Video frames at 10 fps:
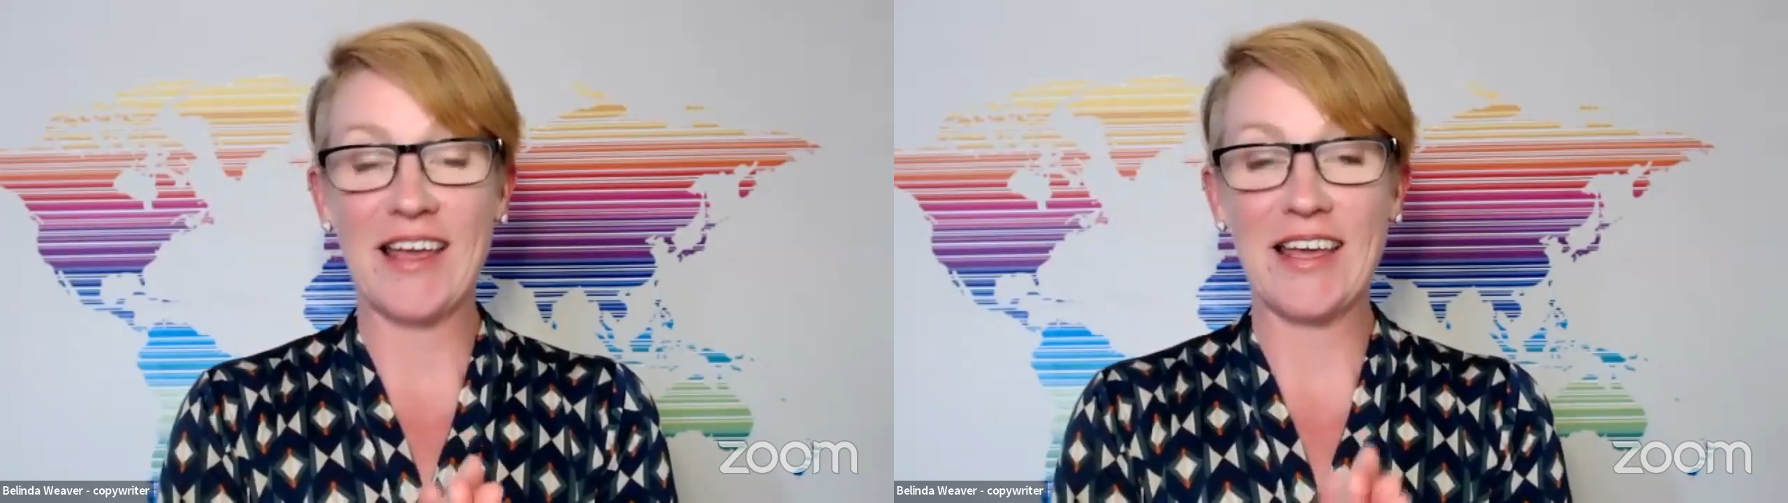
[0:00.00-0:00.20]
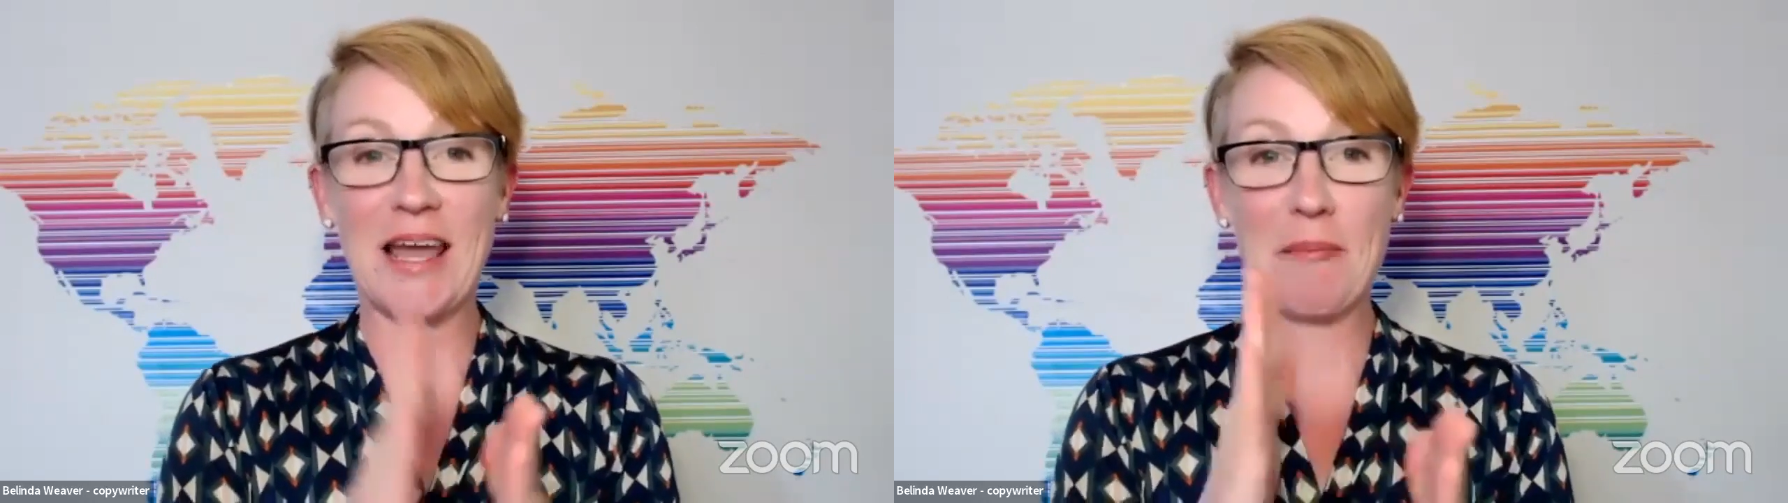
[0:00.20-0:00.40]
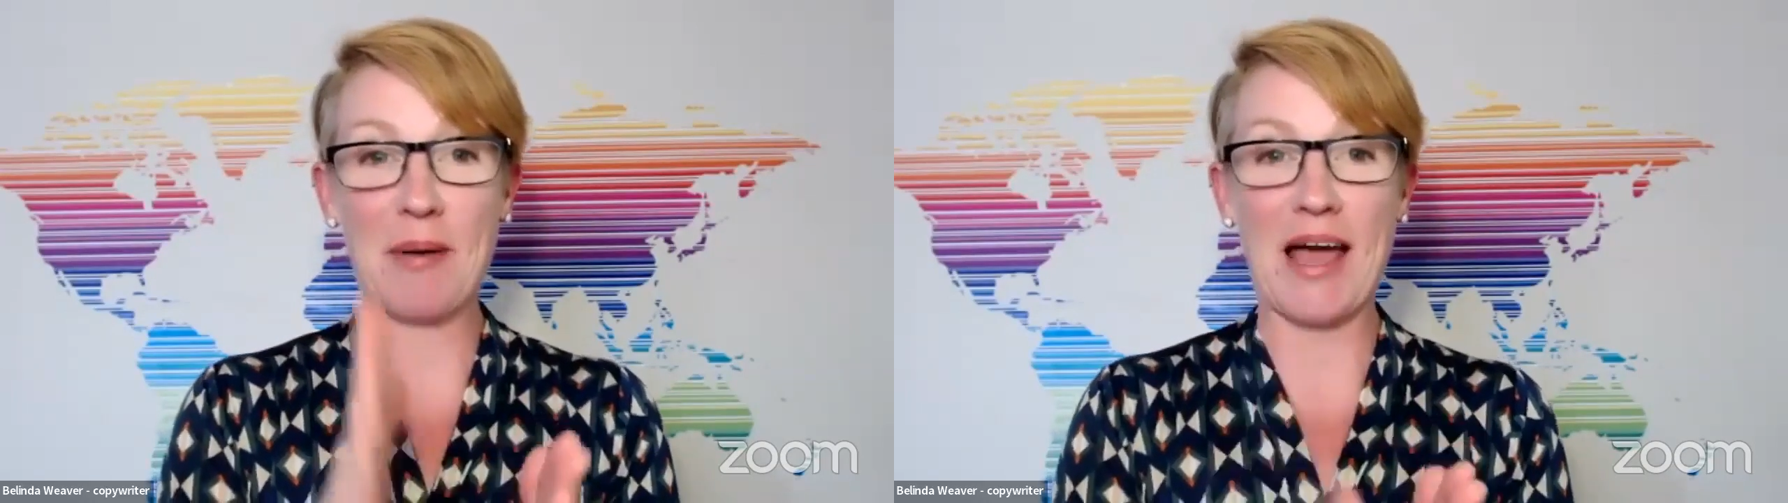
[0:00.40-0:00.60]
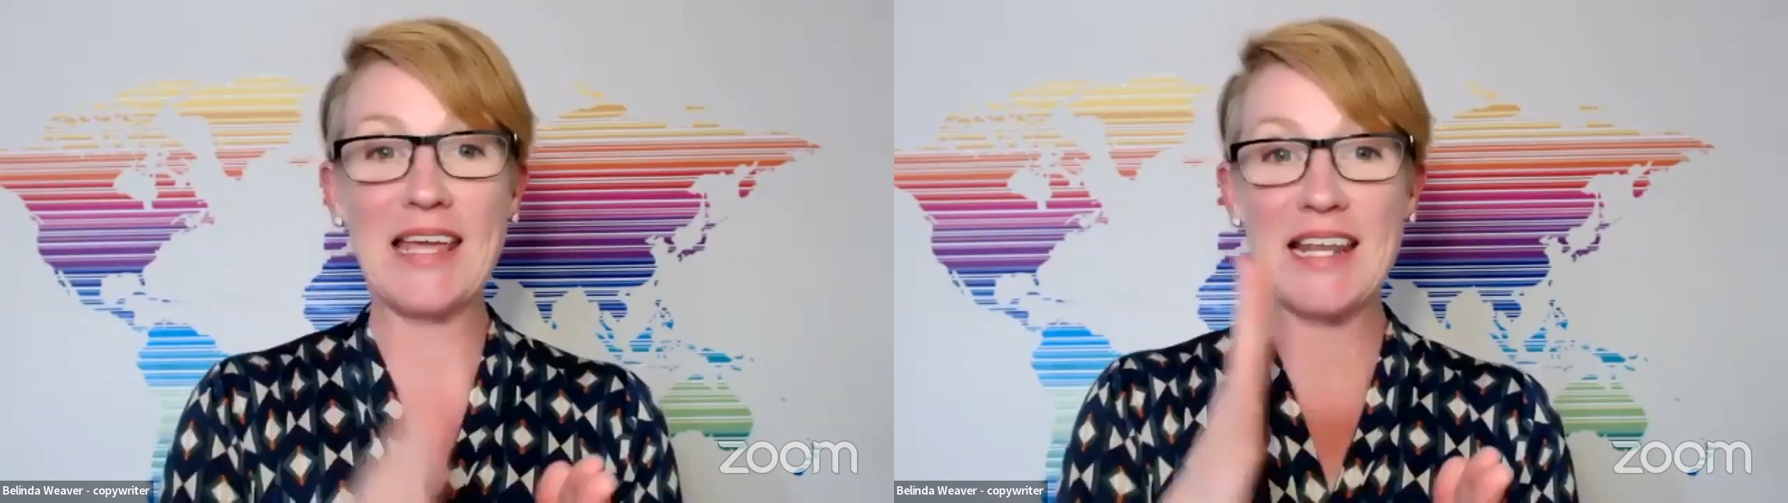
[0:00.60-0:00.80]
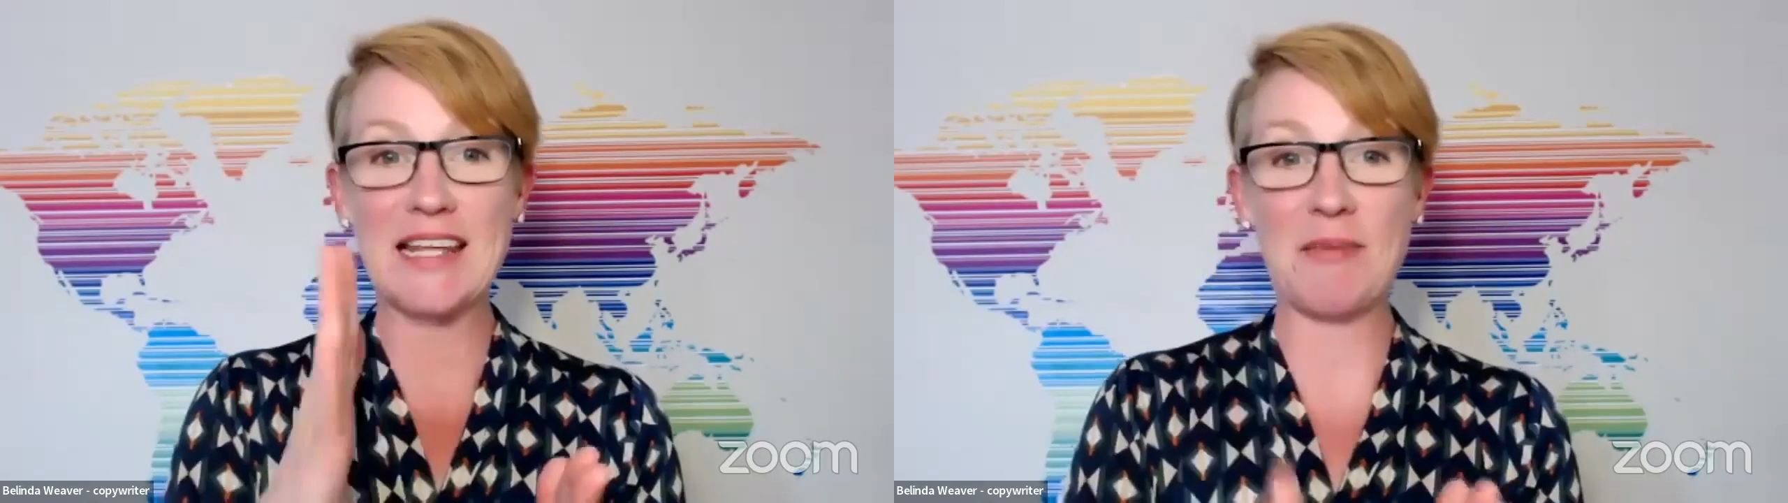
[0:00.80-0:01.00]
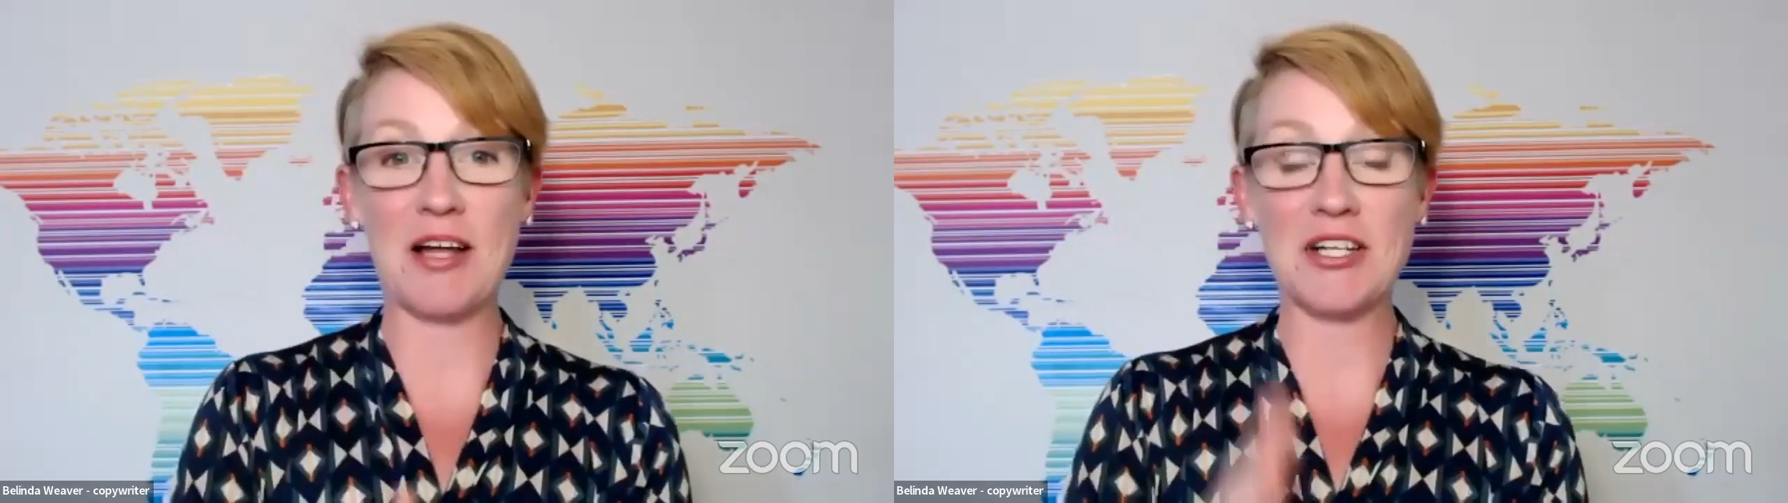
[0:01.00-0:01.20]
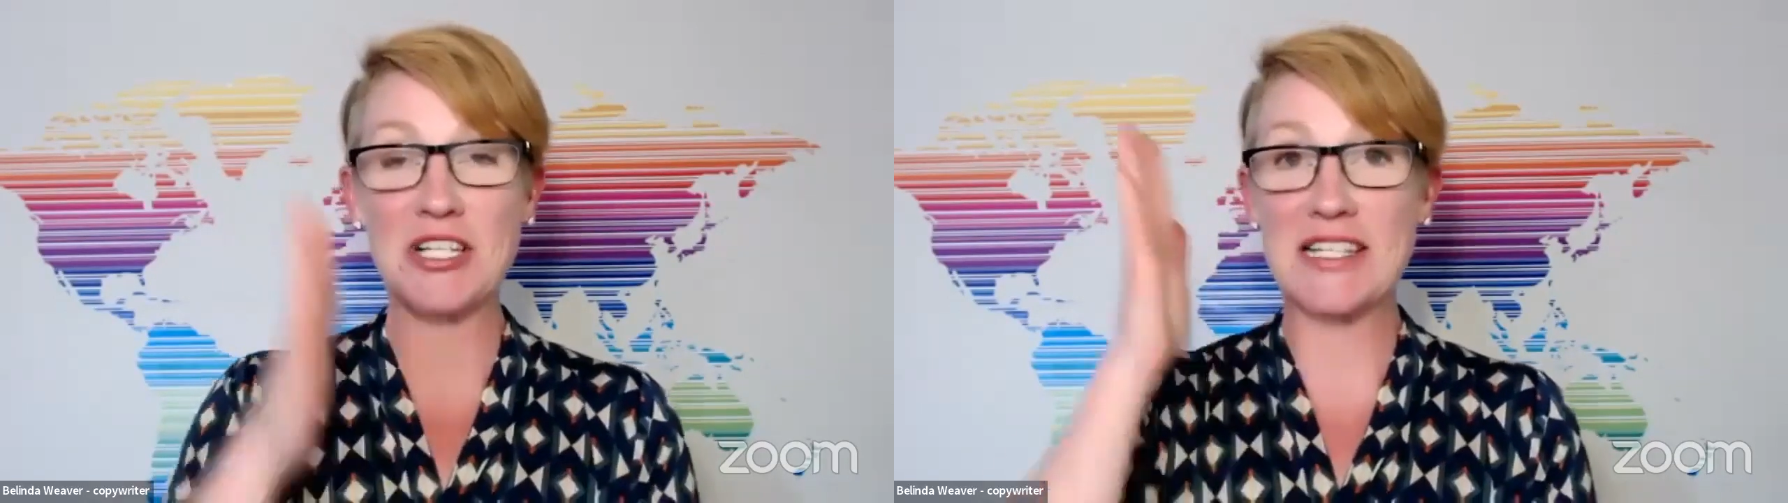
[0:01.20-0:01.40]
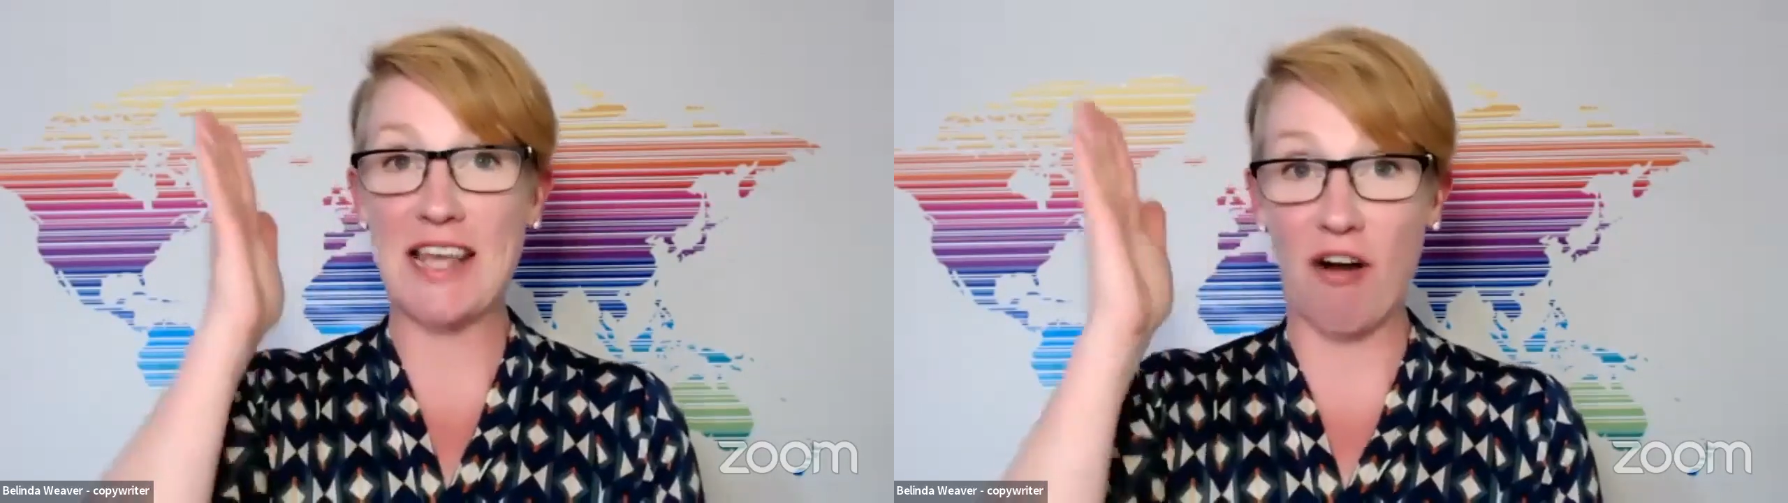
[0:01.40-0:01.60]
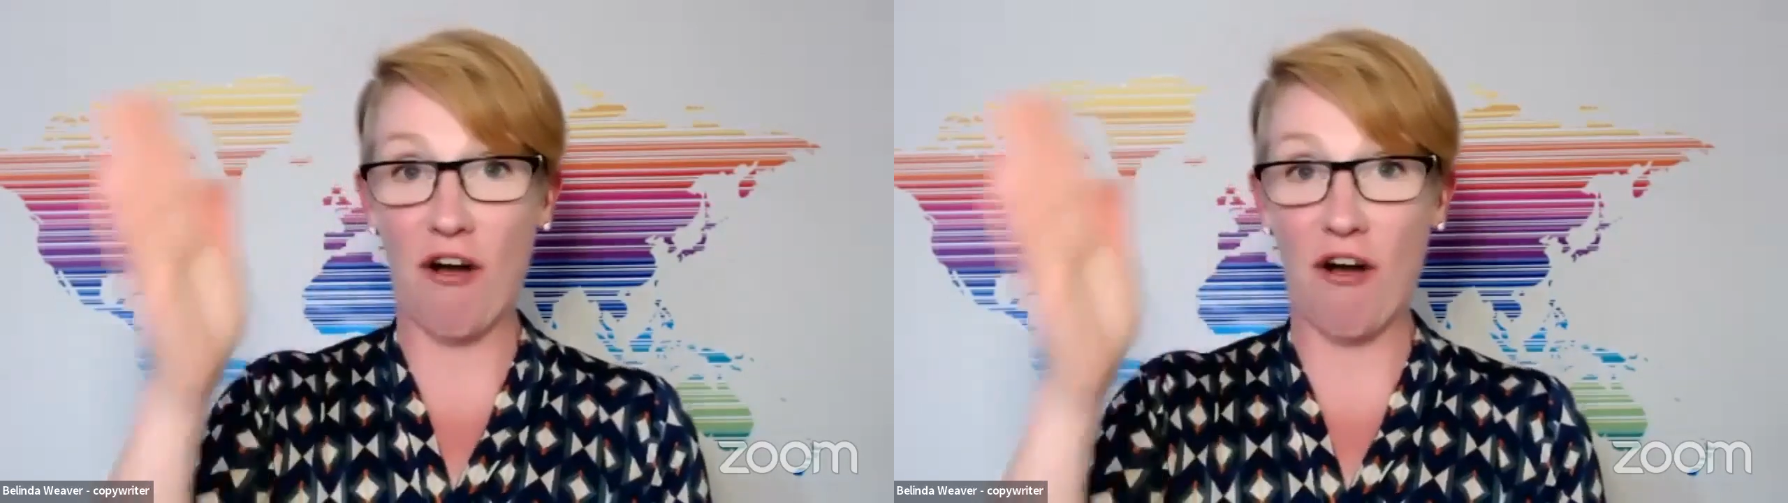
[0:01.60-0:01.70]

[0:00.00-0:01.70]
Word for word: get paid as much as they're